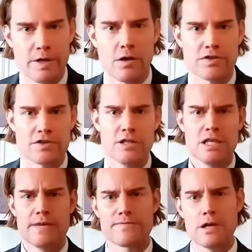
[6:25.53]
because
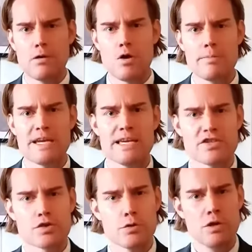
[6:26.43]
if the Lord
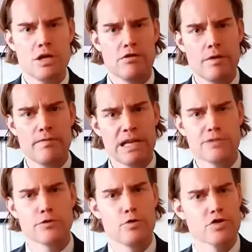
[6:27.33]
begins to
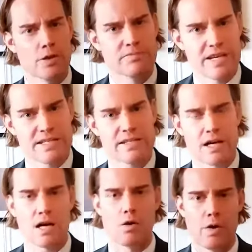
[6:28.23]
reveal to you some things
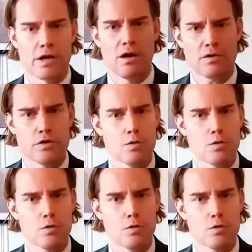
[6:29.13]
that are going on,